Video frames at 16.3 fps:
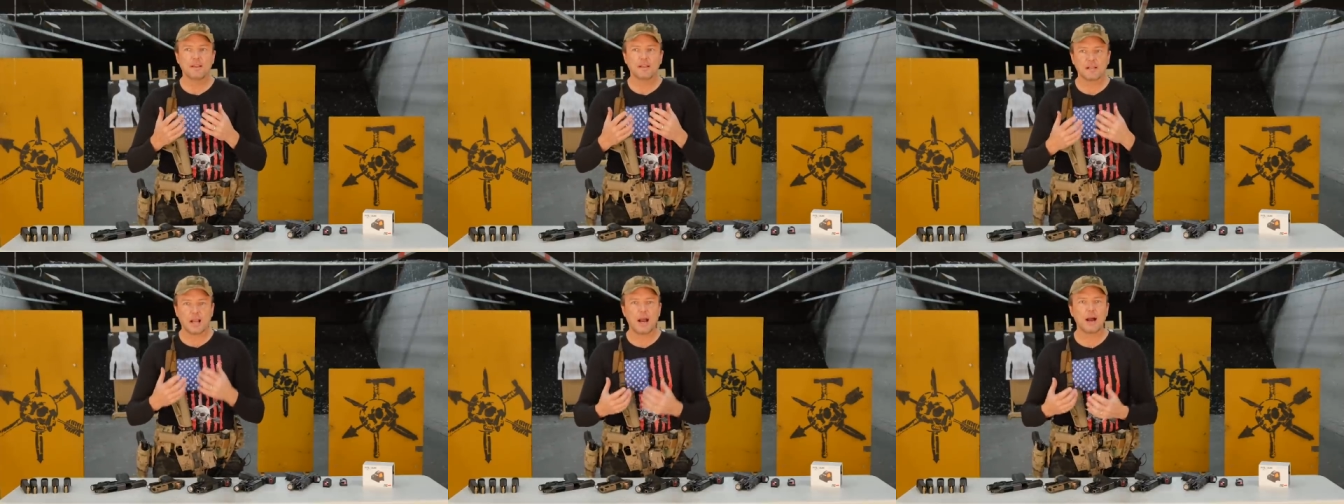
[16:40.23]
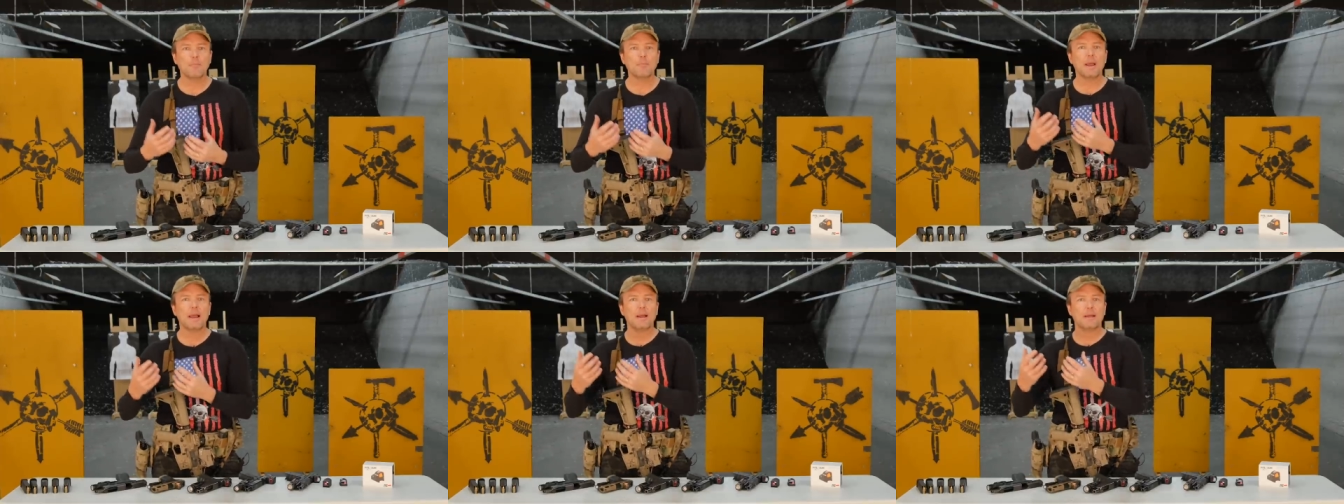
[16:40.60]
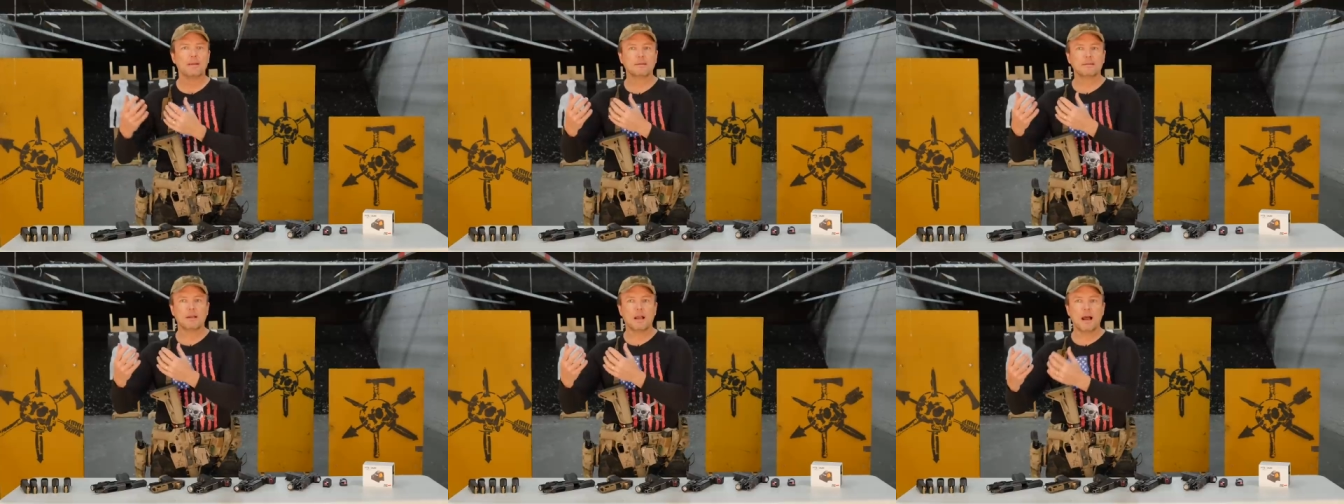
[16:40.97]
combat
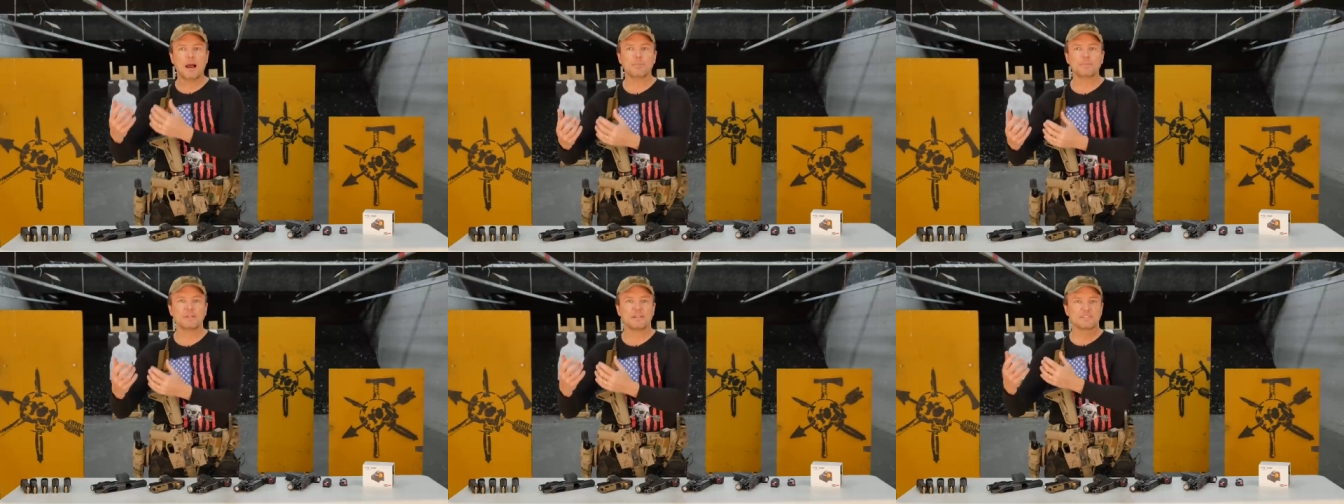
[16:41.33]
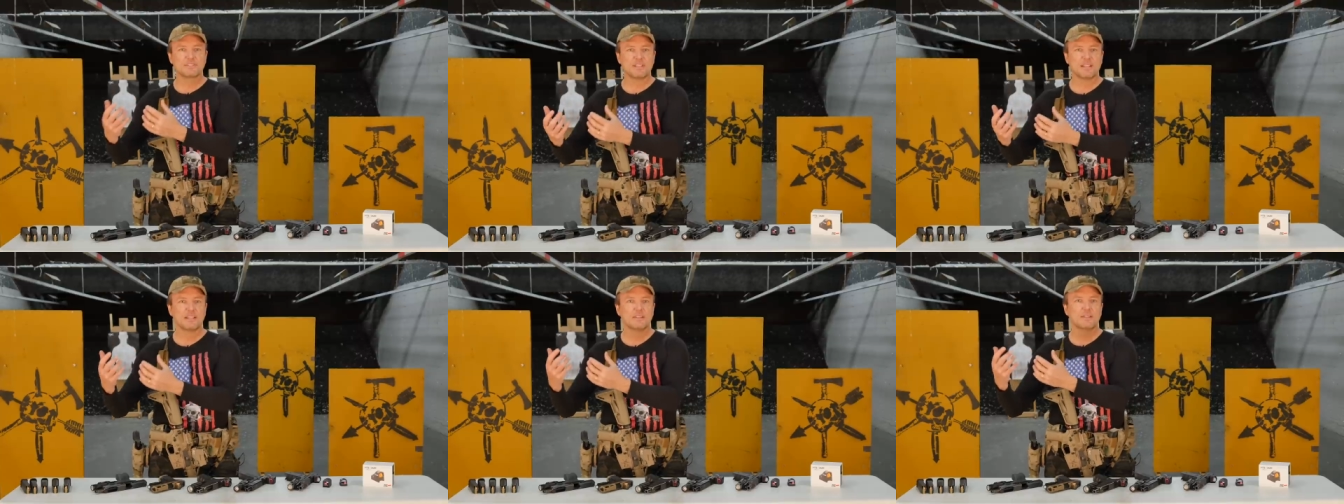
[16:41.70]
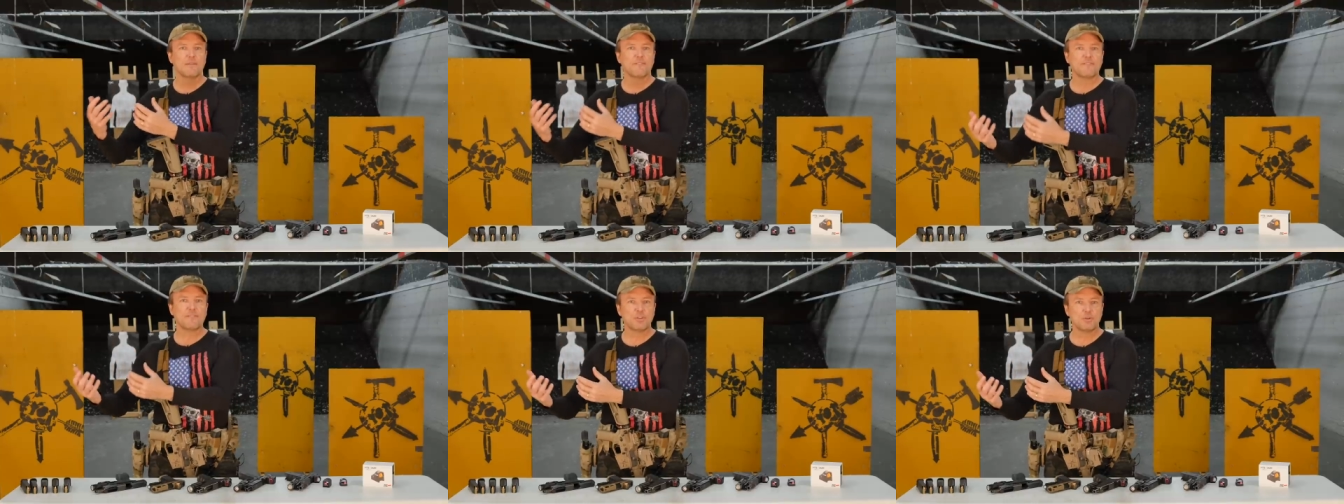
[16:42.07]
optics in the
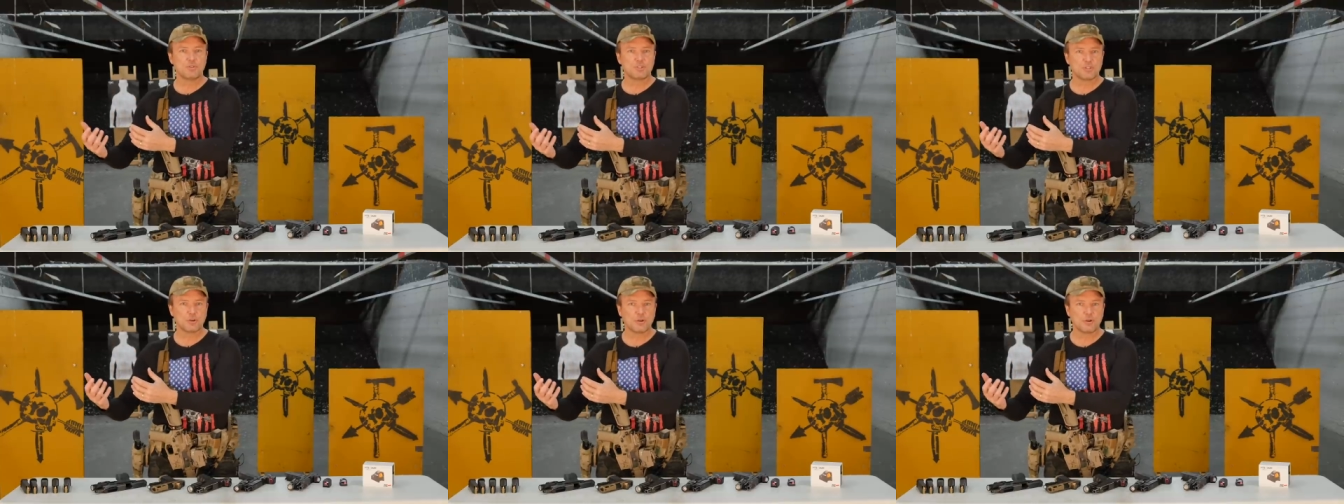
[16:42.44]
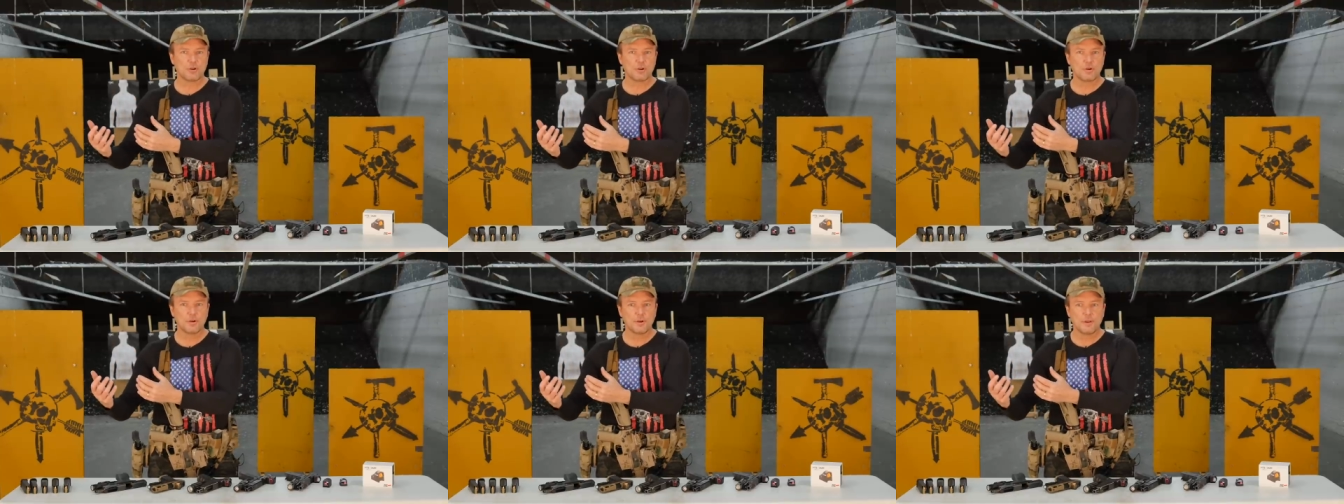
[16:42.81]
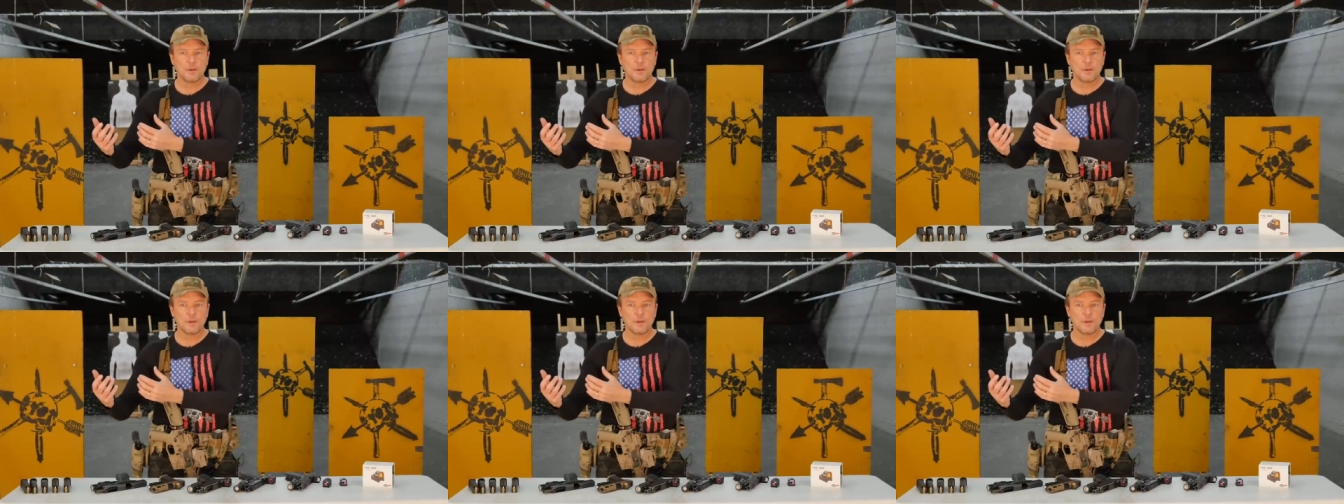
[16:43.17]
future